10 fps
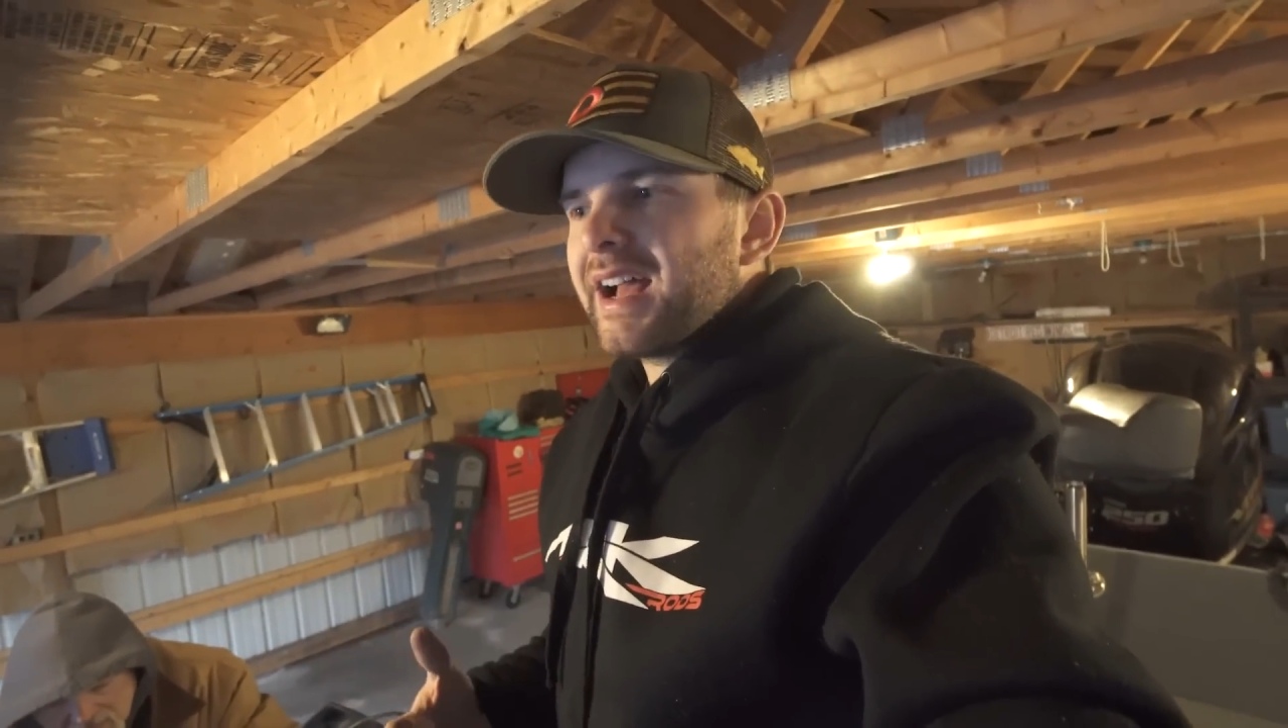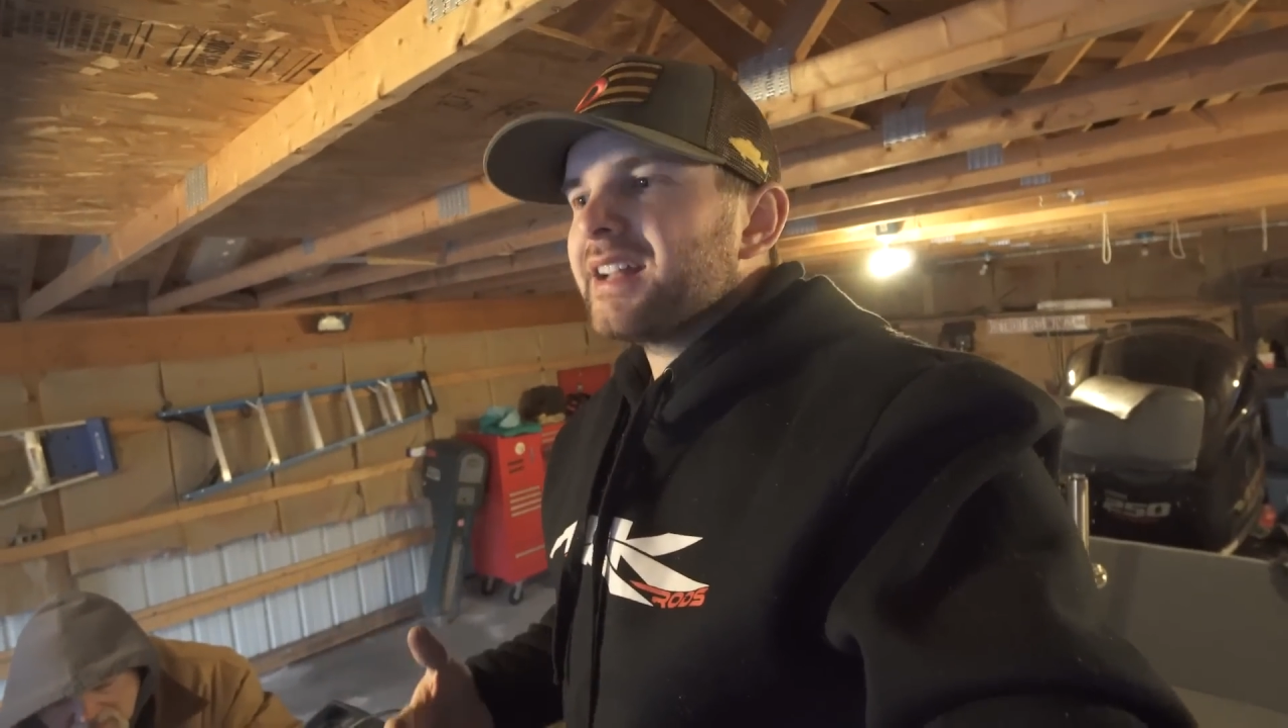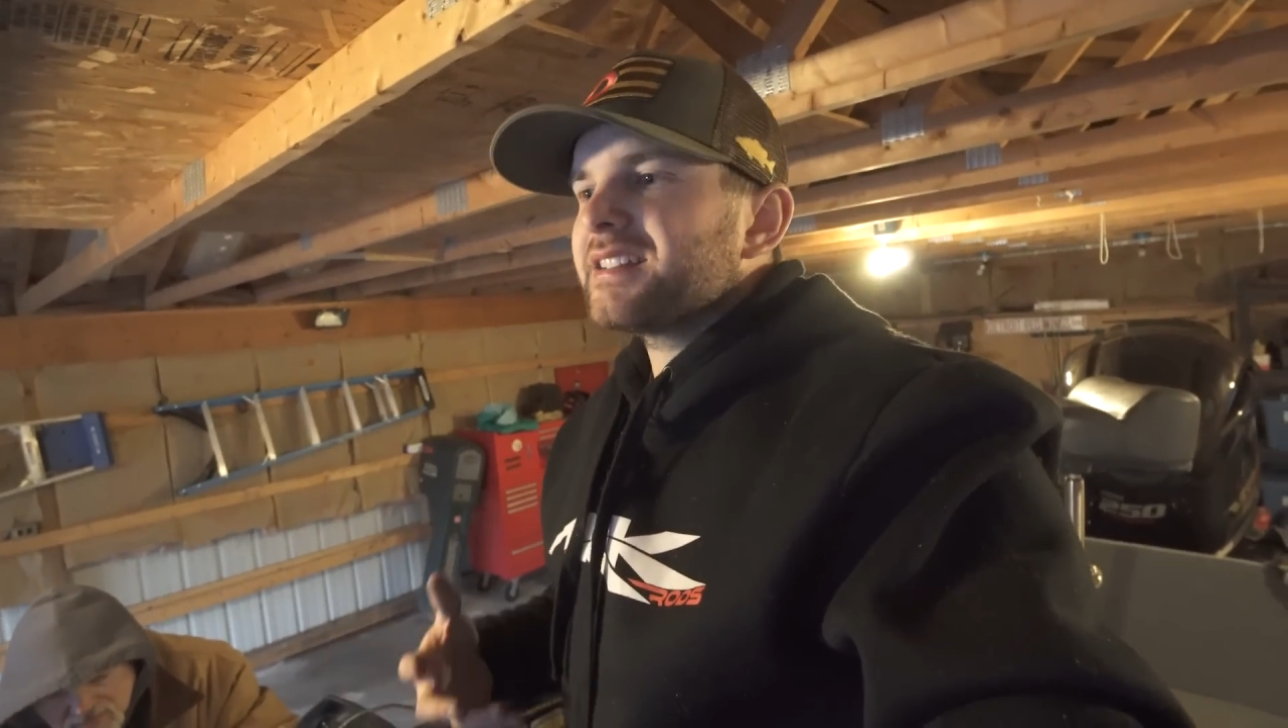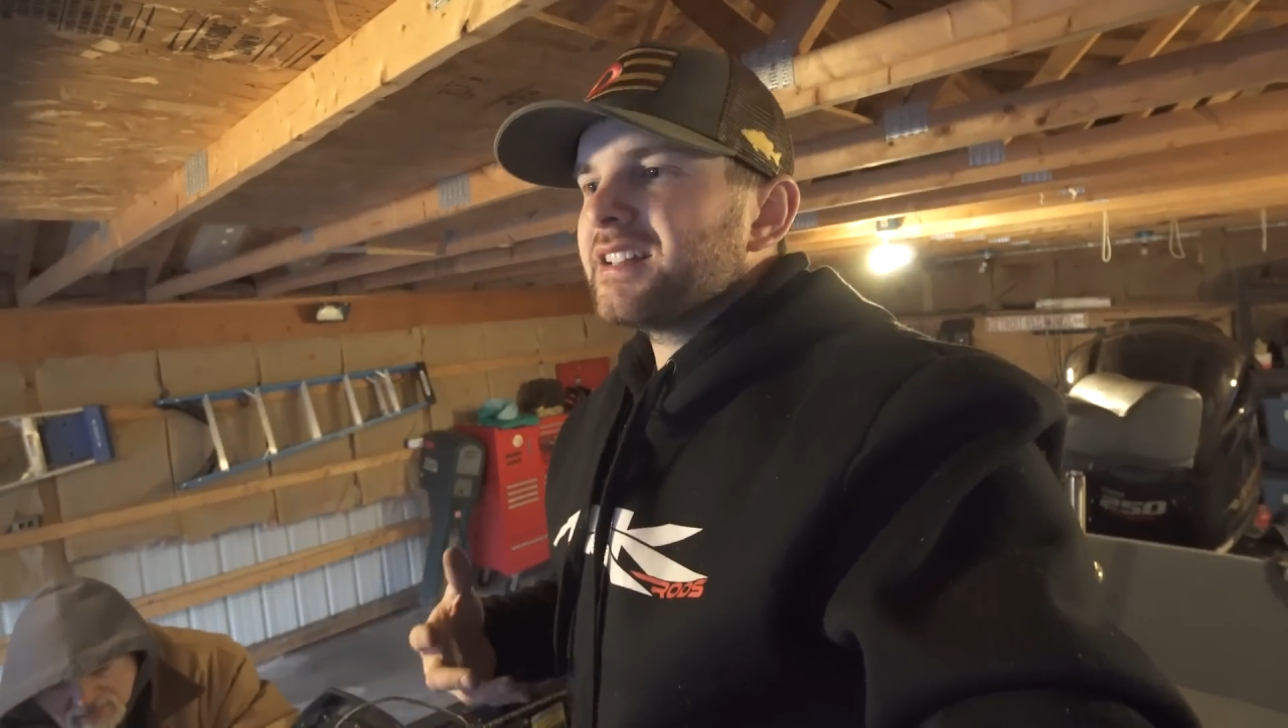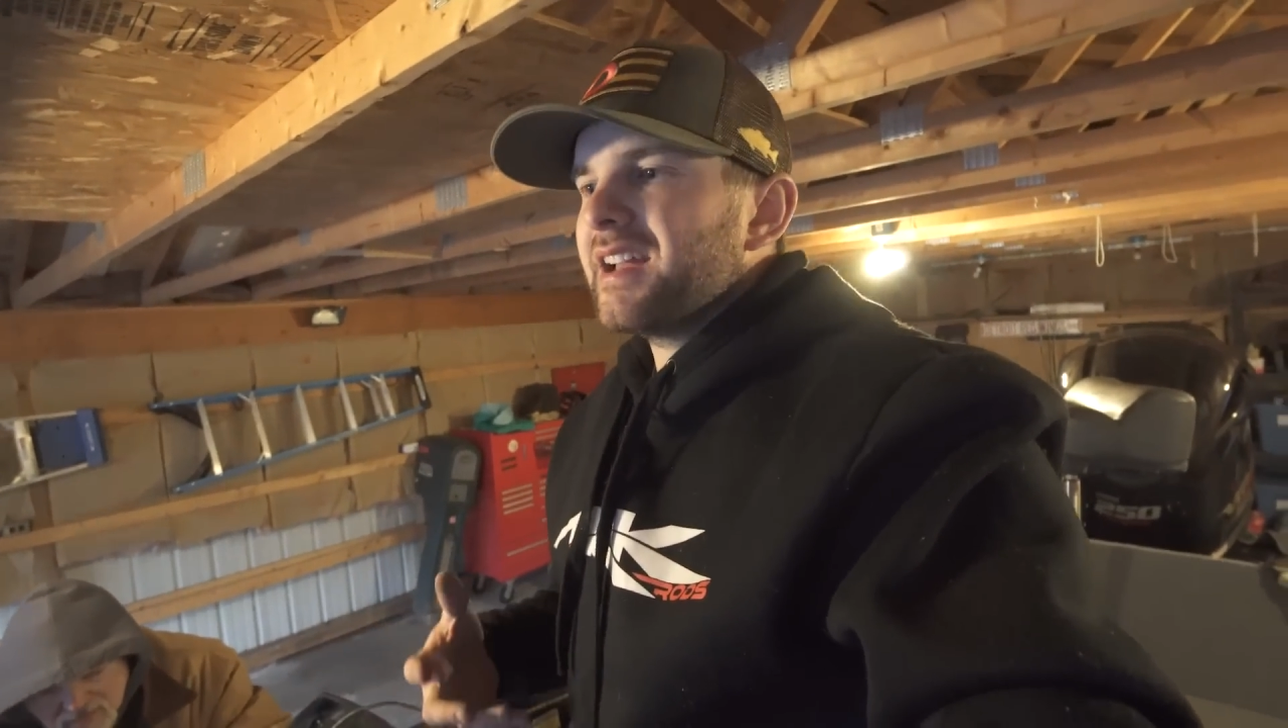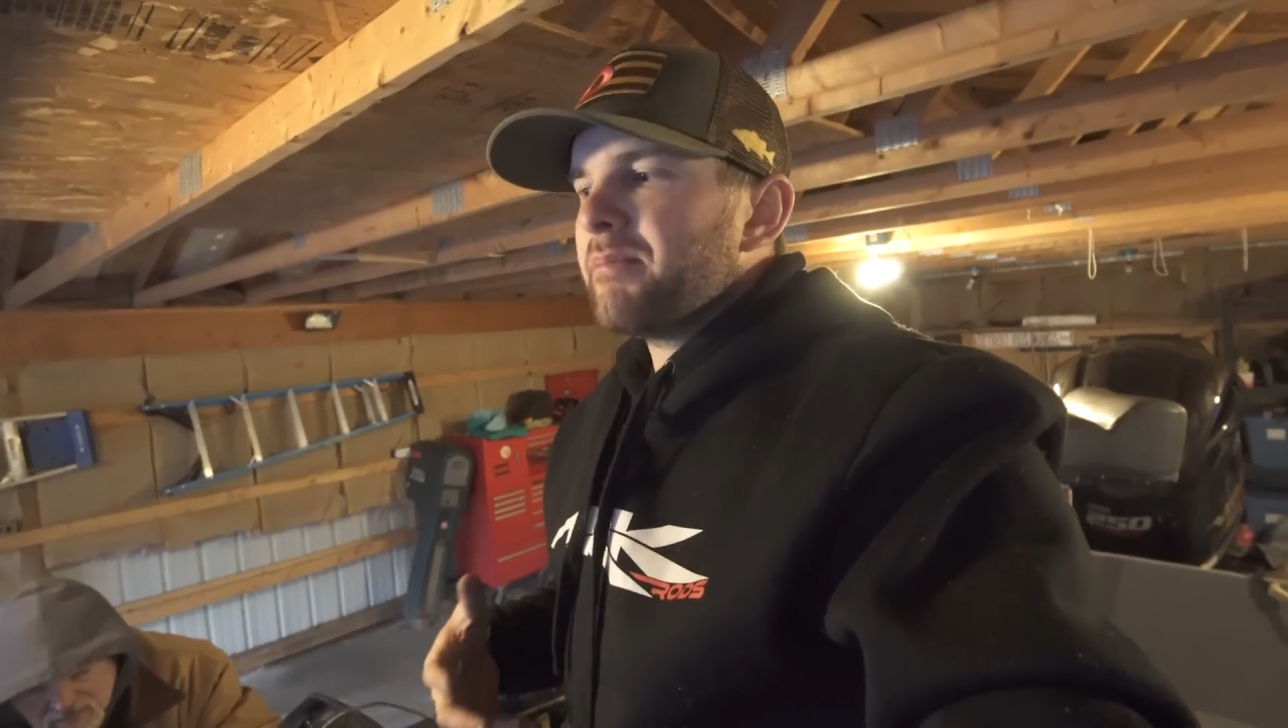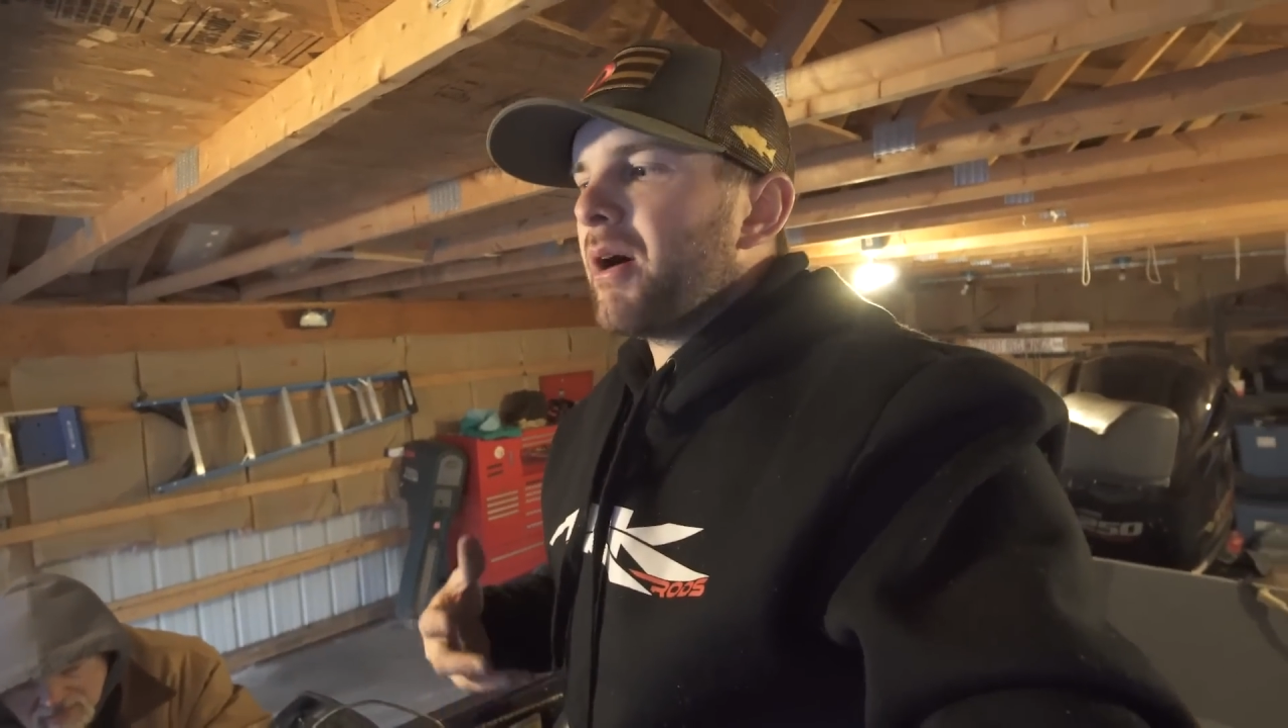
to constantly have